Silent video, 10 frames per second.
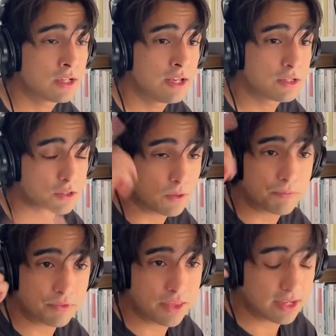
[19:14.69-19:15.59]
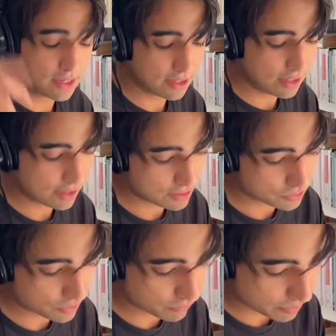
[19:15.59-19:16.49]
So thinking, in case you're
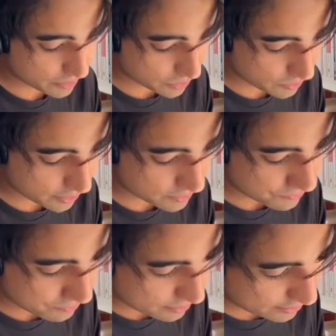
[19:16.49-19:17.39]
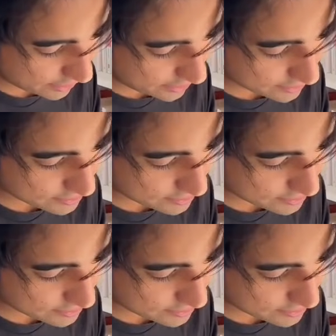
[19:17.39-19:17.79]
not familiar with it, it is